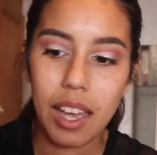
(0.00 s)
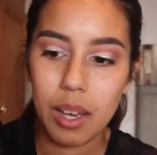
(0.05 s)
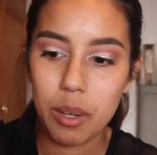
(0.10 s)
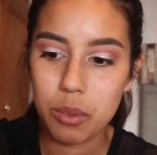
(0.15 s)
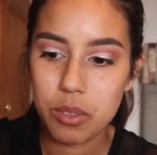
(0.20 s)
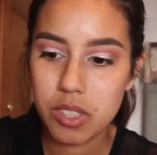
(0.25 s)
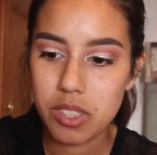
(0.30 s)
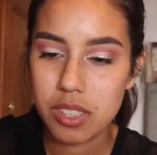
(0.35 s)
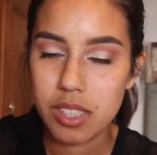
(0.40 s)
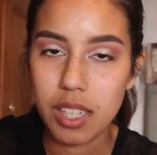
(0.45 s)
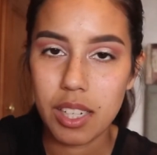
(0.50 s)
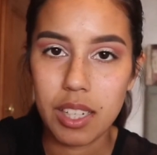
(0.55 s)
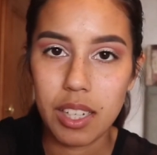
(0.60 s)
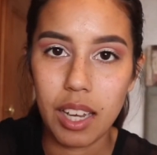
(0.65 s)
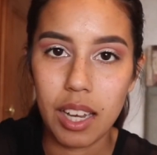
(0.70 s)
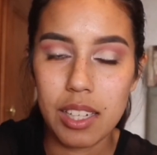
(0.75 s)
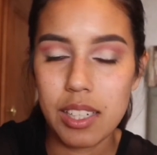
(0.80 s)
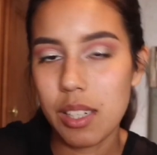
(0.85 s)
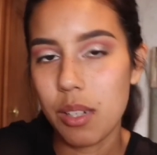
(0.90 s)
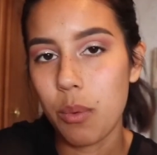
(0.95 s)
I was just
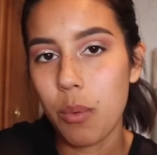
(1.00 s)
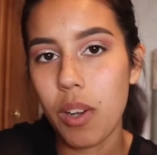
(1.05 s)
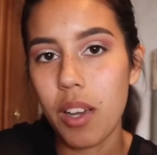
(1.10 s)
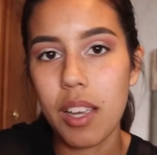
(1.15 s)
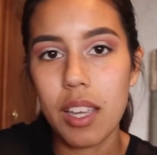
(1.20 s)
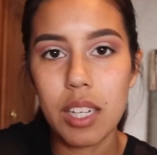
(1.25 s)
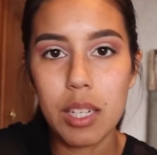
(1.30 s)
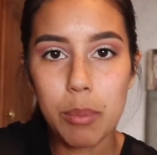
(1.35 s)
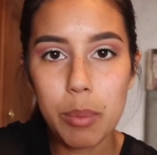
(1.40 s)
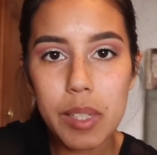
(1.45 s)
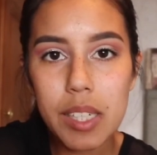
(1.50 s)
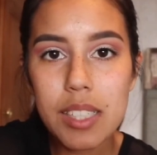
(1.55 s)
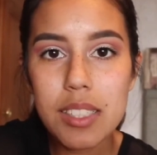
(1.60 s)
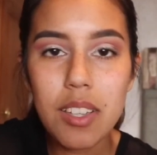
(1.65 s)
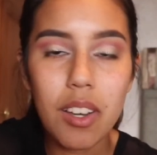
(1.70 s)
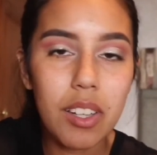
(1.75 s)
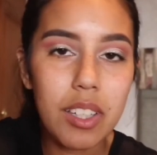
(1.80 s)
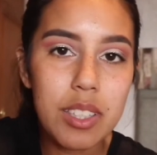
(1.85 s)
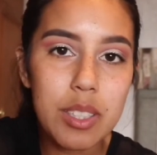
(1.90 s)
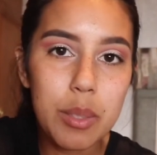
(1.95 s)
like, I didn't want anybody
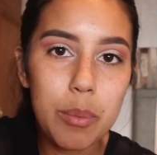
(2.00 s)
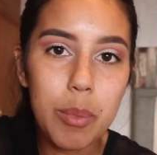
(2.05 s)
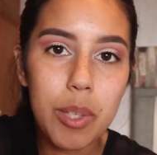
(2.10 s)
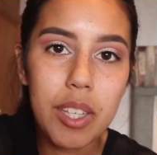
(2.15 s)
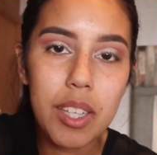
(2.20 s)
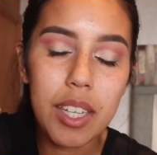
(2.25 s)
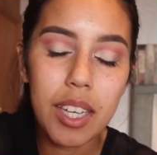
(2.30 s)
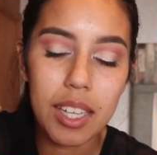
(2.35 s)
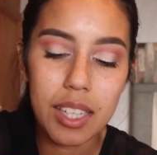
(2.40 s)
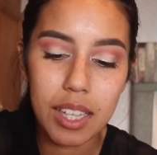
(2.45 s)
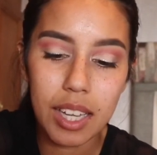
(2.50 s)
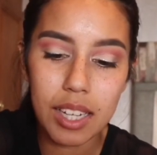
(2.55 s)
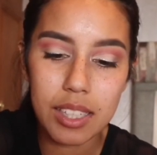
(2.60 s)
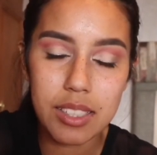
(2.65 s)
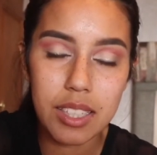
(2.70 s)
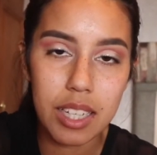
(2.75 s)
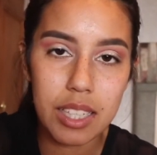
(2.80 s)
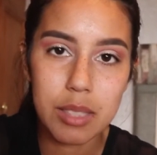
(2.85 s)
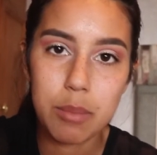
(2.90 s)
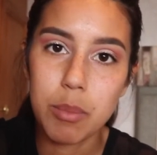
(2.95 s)
talking to me, and they
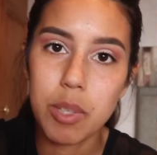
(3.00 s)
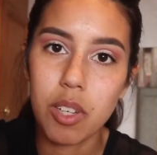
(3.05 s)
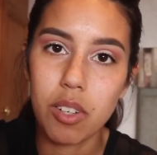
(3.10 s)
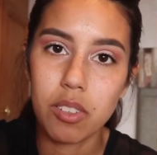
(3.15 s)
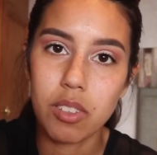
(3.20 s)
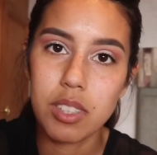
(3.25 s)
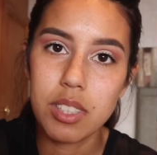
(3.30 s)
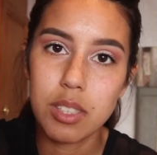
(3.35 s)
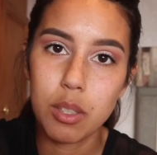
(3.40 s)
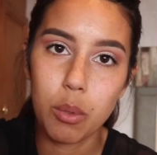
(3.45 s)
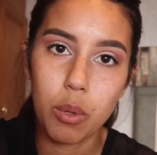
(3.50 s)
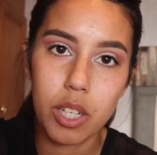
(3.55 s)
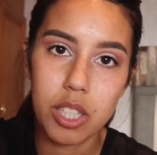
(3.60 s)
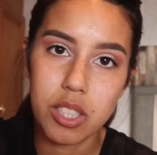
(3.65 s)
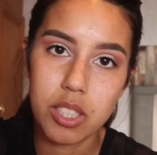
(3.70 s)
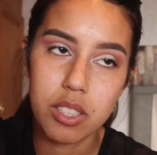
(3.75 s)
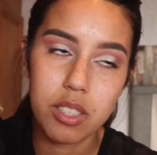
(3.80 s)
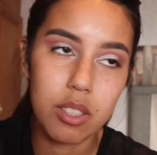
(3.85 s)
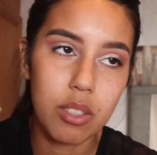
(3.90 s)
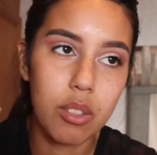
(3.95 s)
had to ask me all these
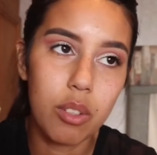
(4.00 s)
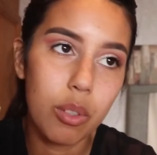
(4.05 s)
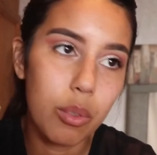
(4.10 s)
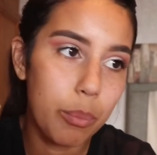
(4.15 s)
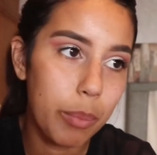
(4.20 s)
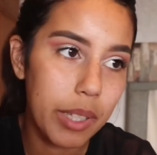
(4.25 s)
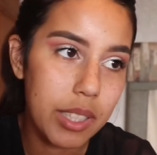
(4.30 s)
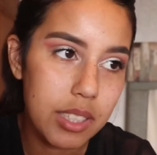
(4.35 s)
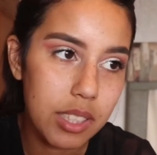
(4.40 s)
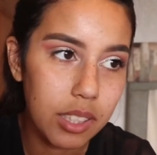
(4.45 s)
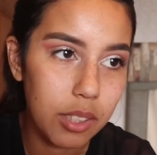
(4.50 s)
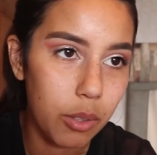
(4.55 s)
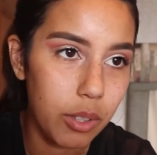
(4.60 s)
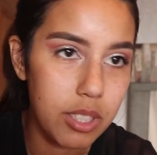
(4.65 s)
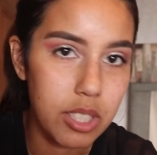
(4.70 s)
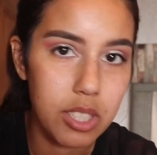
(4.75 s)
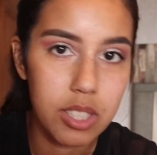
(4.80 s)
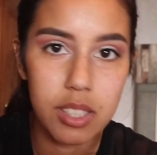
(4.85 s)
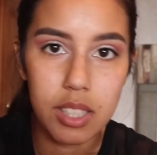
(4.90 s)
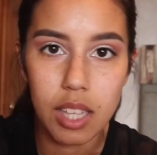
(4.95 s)
questions, you know, basic
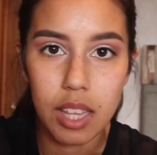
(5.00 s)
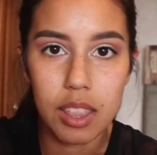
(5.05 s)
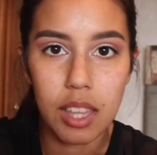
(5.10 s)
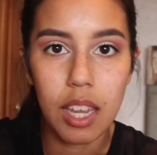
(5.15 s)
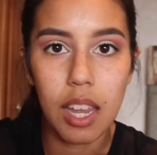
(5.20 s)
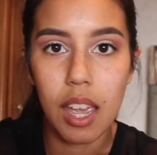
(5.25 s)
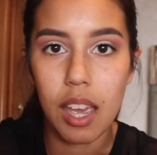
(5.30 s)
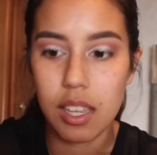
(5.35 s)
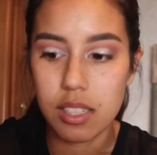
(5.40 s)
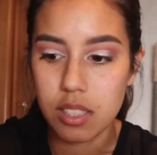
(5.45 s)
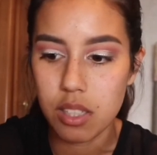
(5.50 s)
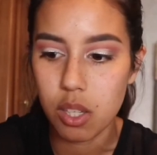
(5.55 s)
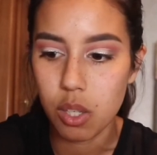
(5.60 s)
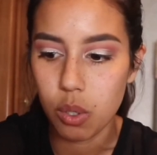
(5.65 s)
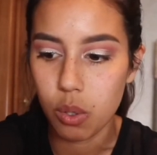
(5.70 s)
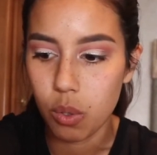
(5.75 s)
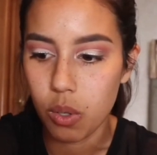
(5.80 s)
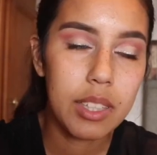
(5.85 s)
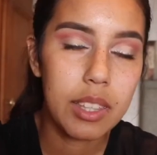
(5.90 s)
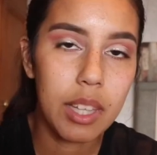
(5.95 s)
questions that they ask
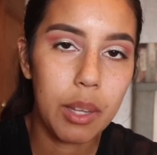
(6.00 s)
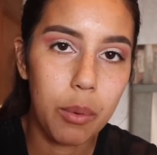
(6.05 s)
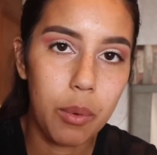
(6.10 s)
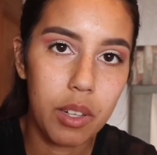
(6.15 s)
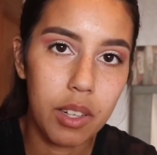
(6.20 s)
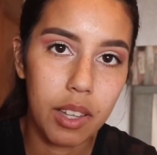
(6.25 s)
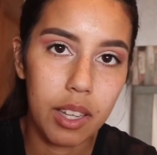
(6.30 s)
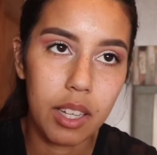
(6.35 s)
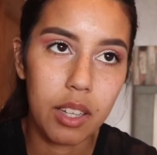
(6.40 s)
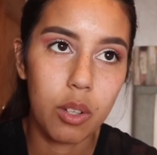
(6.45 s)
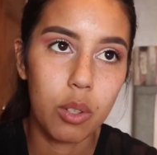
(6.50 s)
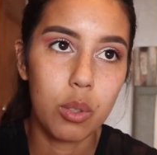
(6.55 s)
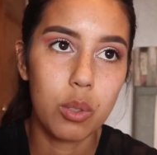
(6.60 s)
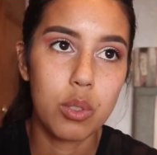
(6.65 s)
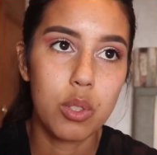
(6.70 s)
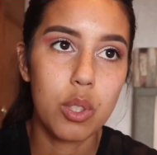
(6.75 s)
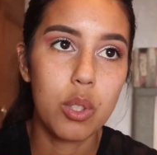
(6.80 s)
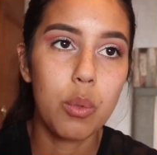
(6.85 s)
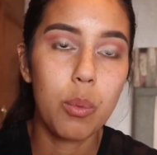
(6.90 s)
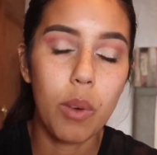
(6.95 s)
you. They were like, oh,
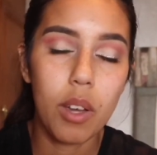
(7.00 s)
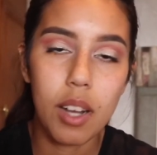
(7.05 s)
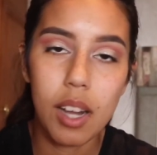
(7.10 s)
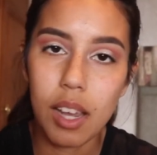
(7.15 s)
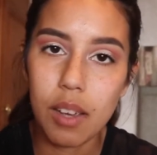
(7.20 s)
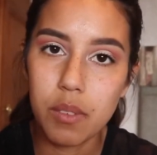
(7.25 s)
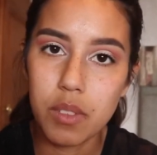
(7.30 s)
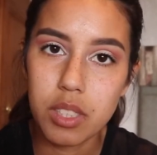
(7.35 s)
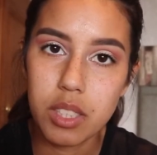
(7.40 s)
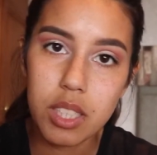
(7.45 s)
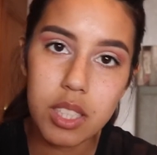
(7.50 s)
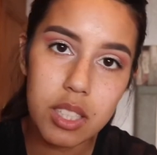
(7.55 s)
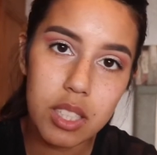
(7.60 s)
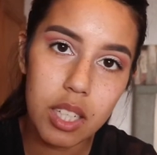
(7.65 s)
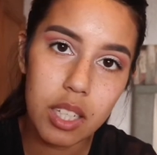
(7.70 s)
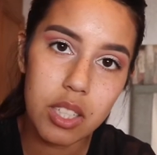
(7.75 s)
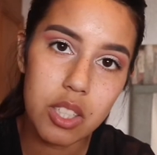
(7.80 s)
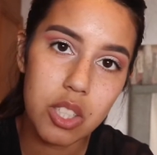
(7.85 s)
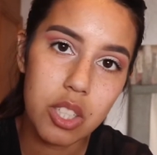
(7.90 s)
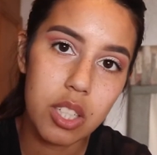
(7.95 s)
do you want to have a
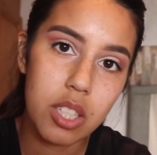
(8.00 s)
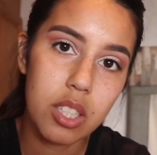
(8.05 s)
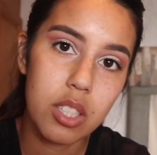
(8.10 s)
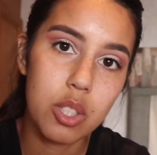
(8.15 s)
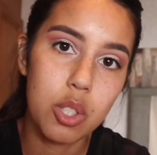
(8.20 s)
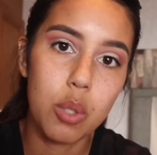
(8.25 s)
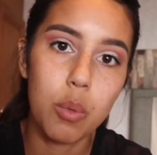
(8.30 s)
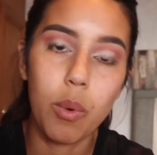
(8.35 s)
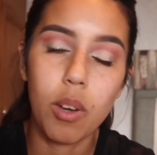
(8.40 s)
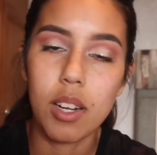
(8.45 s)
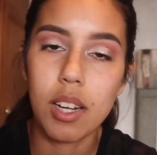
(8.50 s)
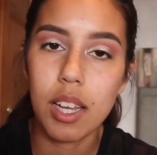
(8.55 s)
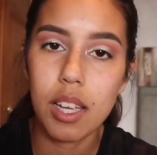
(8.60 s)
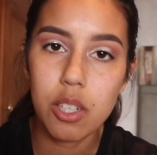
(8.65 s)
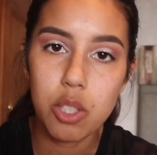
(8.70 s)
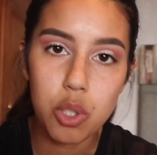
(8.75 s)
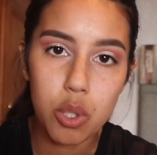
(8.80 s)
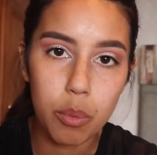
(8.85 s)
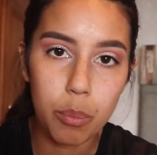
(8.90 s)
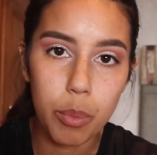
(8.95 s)
C-section? Do you want
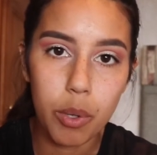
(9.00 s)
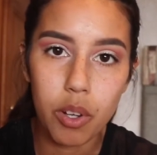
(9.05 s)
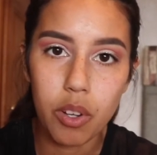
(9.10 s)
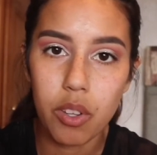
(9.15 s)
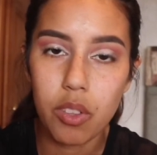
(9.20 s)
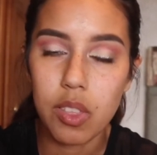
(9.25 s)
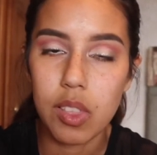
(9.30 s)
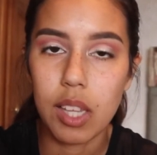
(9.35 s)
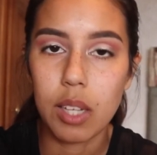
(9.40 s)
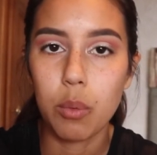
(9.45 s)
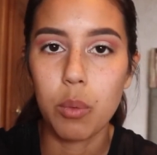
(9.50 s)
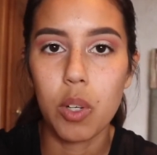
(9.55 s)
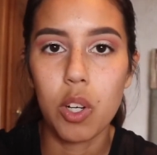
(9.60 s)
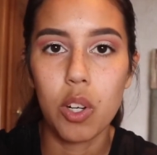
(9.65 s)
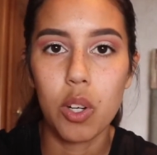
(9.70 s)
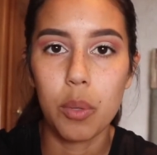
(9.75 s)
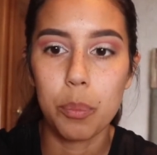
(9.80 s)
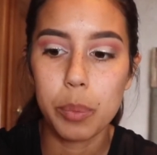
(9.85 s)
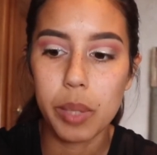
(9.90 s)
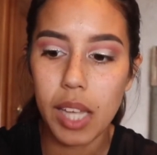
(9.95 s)
natural birth? Like, what
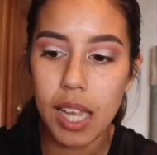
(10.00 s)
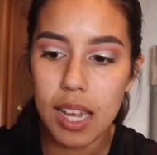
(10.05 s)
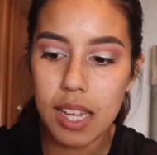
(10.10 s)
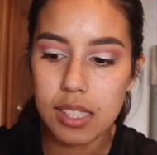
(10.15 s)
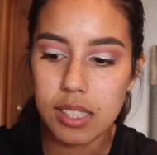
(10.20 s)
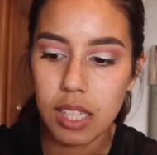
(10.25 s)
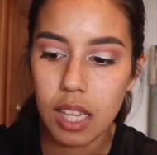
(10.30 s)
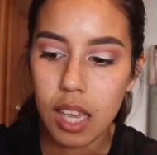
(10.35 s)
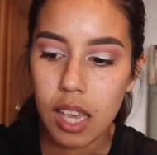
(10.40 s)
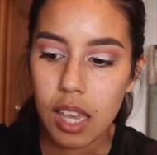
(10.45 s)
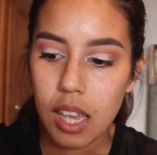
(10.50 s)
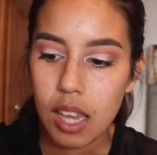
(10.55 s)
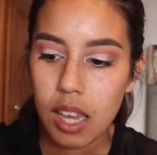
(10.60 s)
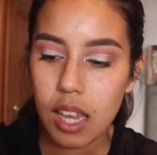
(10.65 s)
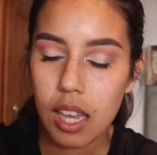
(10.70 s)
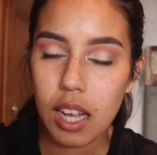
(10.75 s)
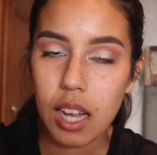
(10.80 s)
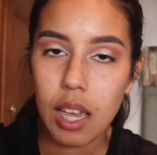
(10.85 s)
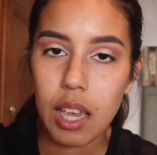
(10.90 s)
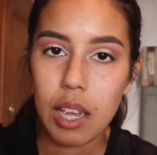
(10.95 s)
are your plans?
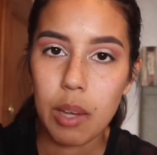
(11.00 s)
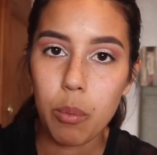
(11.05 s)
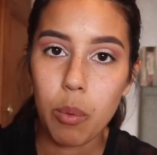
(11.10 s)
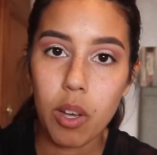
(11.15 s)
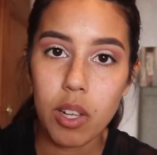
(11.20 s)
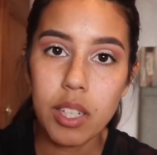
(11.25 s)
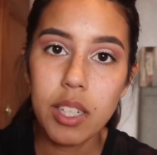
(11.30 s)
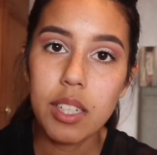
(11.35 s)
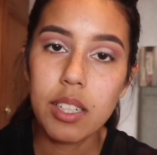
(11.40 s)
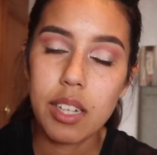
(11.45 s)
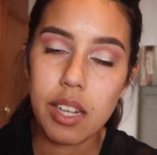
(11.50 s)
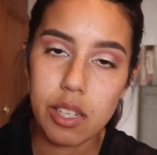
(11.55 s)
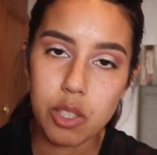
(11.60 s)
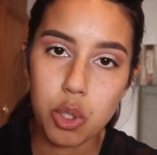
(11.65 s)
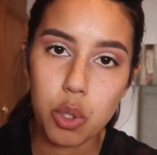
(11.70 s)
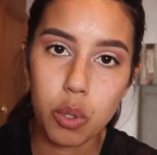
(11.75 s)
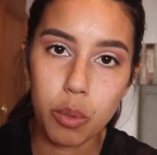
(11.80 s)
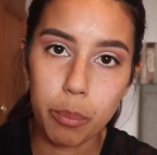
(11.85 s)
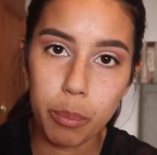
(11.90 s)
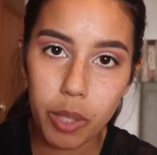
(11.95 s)
And I wanted a
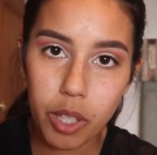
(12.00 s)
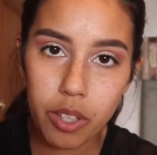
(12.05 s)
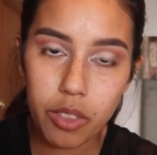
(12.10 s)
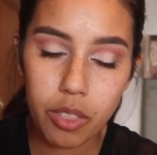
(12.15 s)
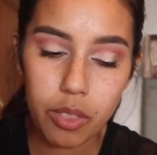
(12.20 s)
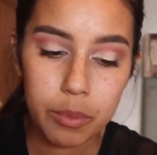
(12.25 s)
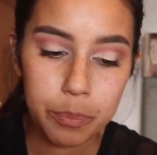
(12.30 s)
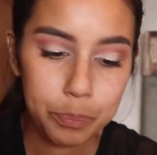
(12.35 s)
natural birth.